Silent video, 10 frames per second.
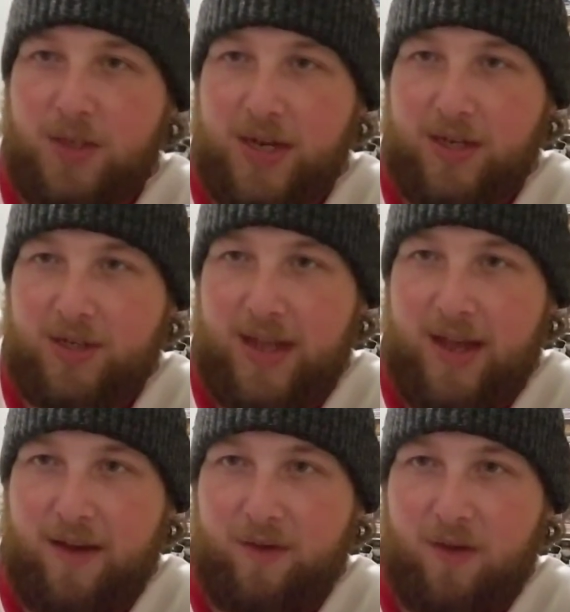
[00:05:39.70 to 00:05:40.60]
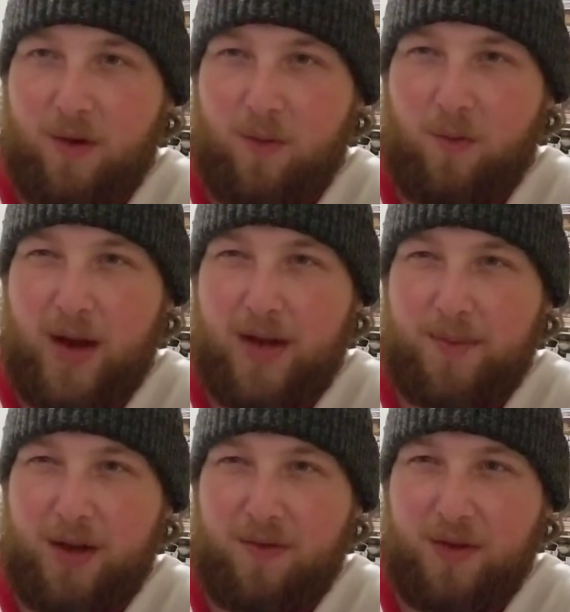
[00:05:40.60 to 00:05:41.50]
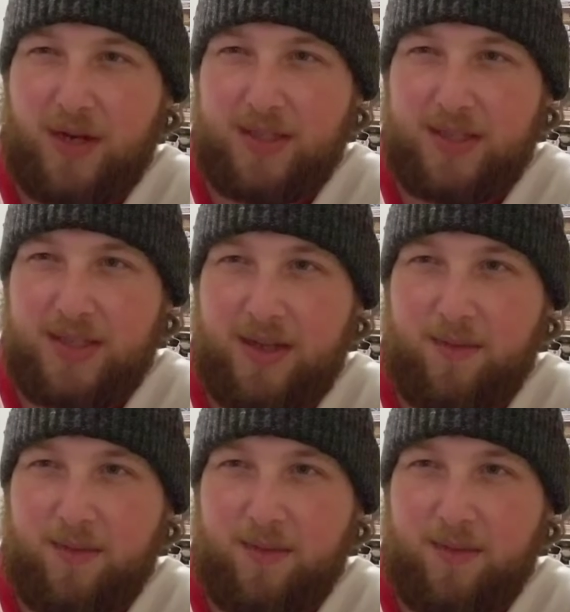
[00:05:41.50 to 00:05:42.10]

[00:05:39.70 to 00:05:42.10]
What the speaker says: I actually have right up there, if you guys can see